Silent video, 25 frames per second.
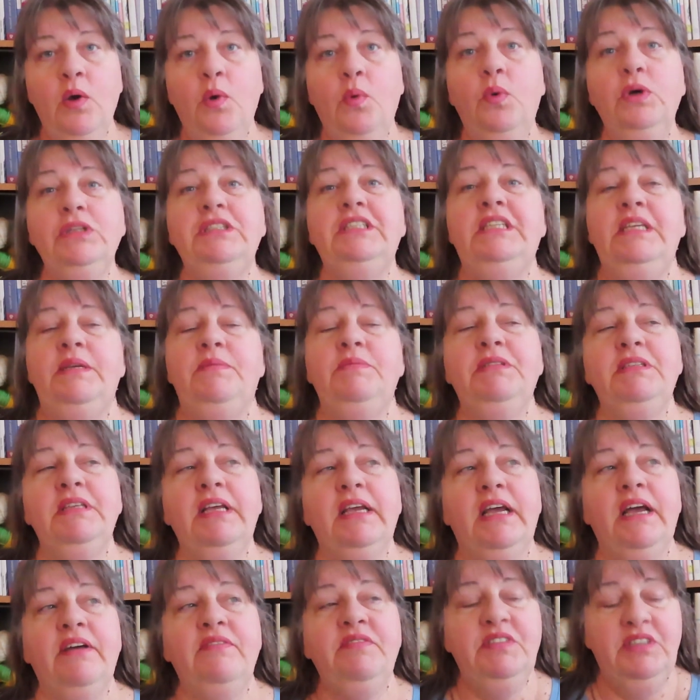what feels
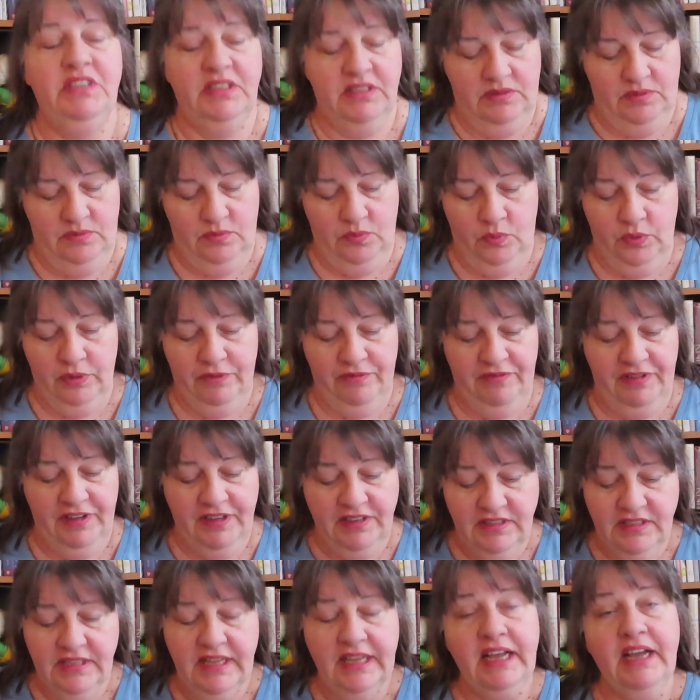like
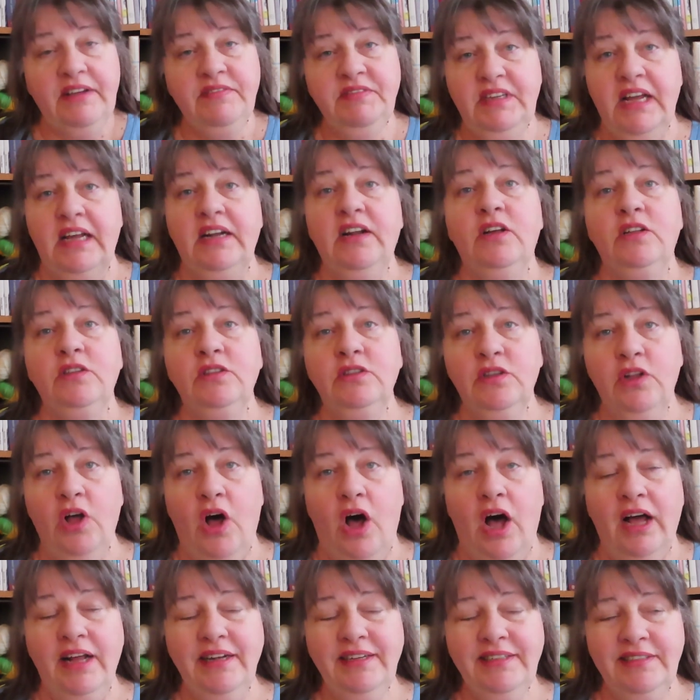I've done a
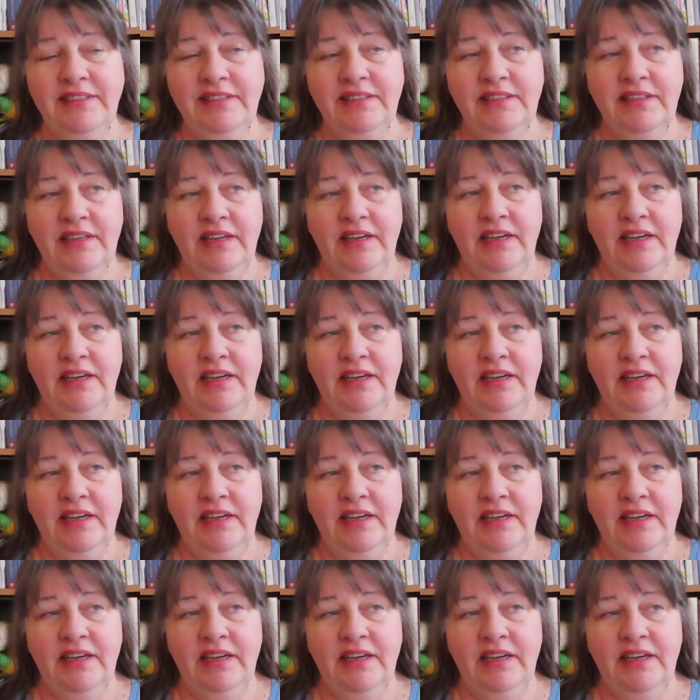lot